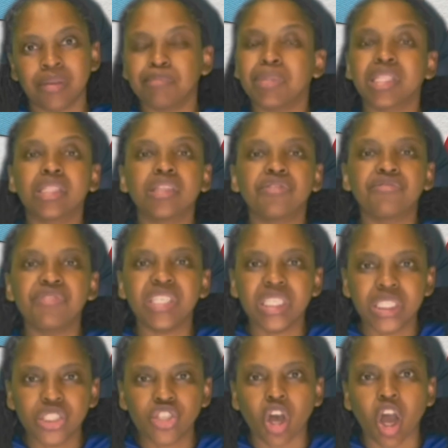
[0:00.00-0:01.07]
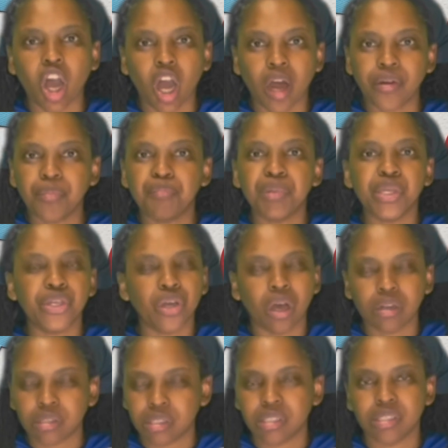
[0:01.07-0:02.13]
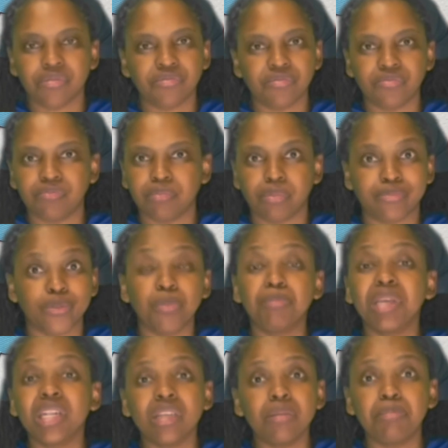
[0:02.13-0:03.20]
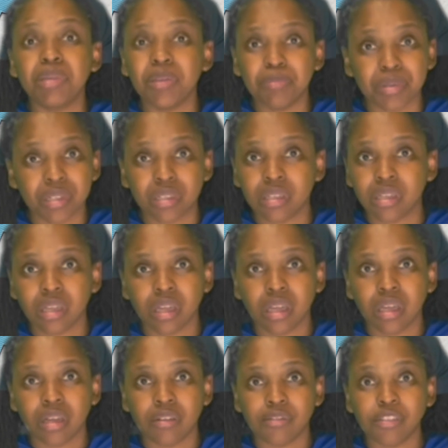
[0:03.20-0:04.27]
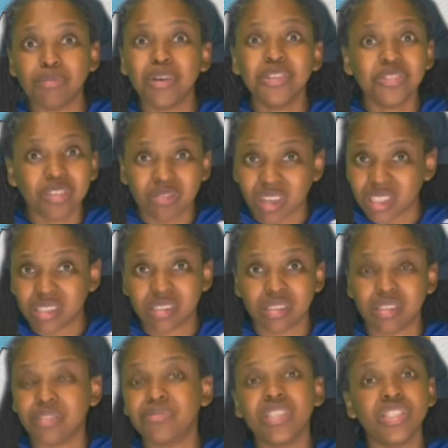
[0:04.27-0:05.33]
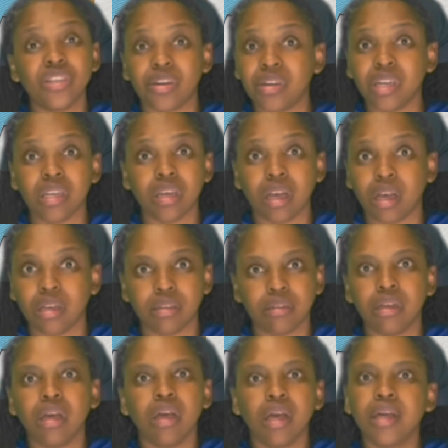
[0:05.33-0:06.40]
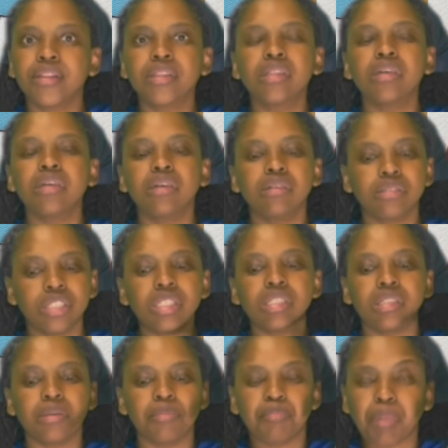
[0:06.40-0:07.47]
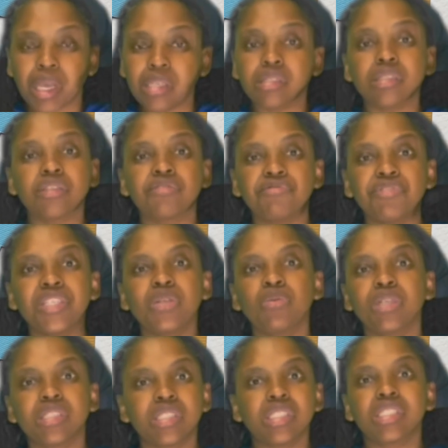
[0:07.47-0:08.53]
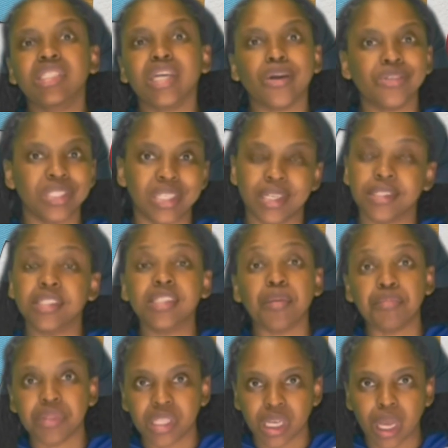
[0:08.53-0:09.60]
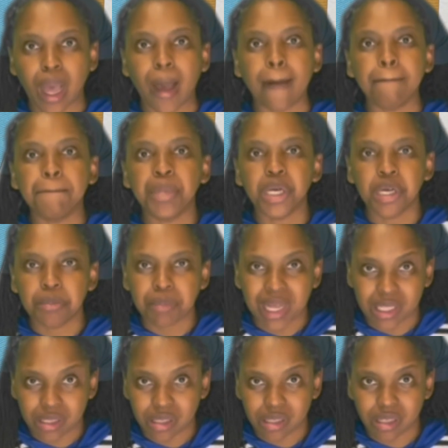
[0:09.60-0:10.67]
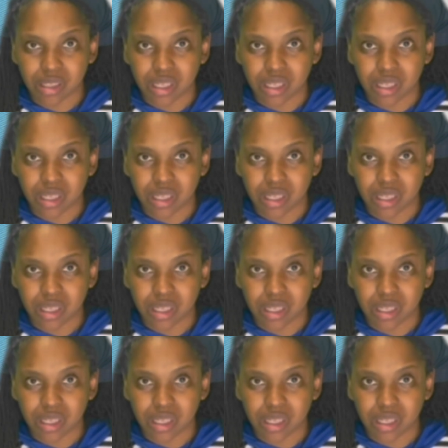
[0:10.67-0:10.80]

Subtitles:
But the fees are beyond for many people. For most of us, the fees are, just the basic fee was 6,000 and something per month.